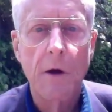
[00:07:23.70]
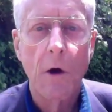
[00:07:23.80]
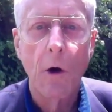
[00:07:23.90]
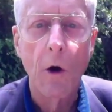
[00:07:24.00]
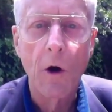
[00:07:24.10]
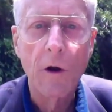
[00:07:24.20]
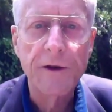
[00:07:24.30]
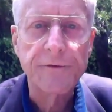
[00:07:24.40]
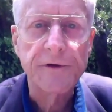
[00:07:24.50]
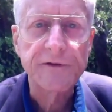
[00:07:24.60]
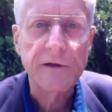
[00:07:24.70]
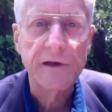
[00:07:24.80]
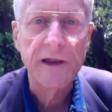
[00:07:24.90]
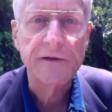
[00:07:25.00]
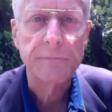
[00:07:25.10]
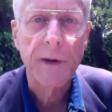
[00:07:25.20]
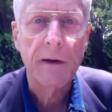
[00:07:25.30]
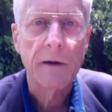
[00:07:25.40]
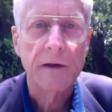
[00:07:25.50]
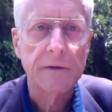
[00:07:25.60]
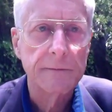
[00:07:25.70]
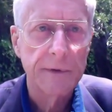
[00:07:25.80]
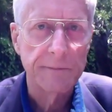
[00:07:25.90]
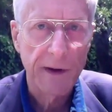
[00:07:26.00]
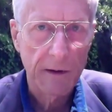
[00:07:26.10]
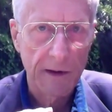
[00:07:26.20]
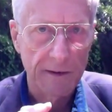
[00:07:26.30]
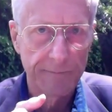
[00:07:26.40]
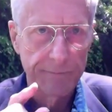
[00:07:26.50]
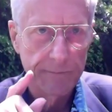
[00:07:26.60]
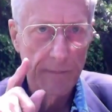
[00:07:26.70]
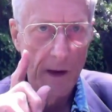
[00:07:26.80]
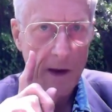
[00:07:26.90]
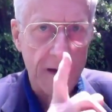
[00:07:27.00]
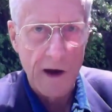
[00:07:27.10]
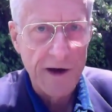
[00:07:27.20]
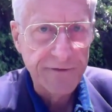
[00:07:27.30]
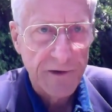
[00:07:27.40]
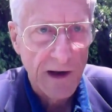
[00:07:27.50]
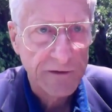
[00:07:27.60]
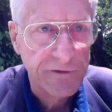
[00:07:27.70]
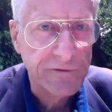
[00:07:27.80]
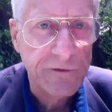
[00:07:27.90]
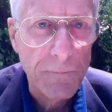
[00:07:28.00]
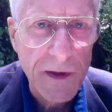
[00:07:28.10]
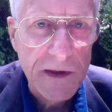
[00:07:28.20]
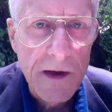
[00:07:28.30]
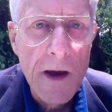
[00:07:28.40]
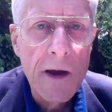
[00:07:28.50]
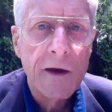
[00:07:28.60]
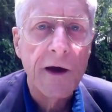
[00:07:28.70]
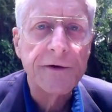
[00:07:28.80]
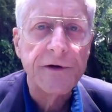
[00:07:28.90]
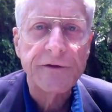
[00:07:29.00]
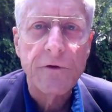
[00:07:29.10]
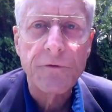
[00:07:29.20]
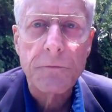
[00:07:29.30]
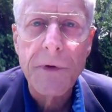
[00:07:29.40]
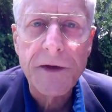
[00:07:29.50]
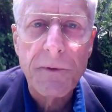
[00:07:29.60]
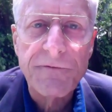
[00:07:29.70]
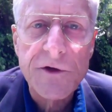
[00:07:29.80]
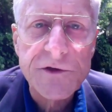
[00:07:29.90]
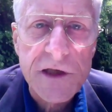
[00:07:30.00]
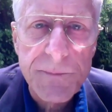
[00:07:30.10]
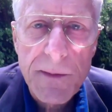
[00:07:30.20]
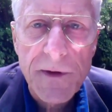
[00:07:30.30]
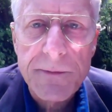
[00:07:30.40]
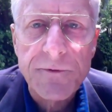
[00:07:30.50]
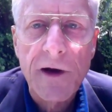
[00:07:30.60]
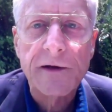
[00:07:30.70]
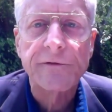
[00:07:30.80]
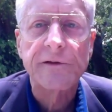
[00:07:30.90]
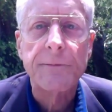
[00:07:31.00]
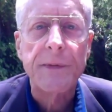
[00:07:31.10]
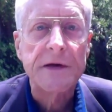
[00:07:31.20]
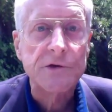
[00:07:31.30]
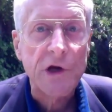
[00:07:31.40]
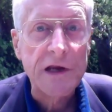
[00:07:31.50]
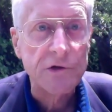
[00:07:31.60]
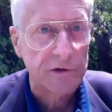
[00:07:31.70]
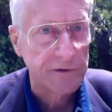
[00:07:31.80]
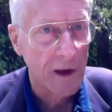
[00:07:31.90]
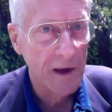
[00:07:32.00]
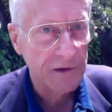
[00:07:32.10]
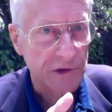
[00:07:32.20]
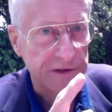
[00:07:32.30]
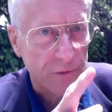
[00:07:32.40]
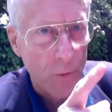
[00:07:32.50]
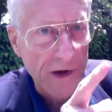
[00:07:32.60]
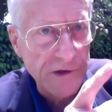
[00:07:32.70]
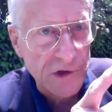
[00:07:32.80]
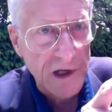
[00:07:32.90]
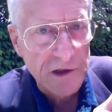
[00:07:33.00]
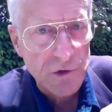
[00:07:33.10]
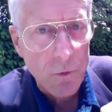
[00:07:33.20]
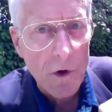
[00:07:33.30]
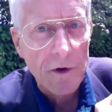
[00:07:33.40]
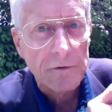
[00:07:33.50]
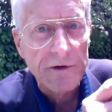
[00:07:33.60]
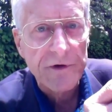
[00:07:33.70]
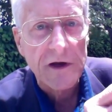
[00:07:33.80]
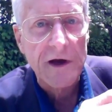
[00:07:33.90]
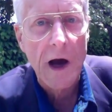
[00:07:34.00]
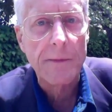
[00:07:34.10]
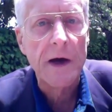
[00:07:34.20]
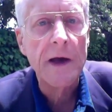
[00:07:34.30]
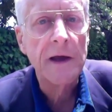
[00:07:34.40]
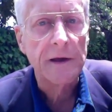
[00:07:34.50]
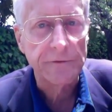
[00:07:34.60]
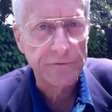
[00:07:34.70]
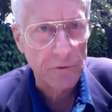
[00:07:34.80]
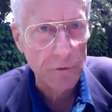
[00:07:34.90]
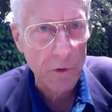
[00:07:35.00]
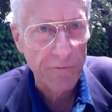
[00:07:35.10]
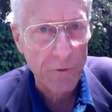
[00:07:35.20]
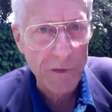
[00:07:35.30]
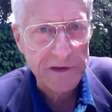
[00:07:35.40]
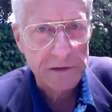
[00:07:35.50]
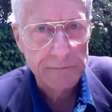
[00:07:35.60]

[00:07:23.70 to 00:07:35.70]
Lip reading: all intrinsically linked in parallel. Contracts, this is a biggie. Contracts go through multiple versions that people keep trying to slip in changes. Just one changed word or even a comma can screw you if you miss it.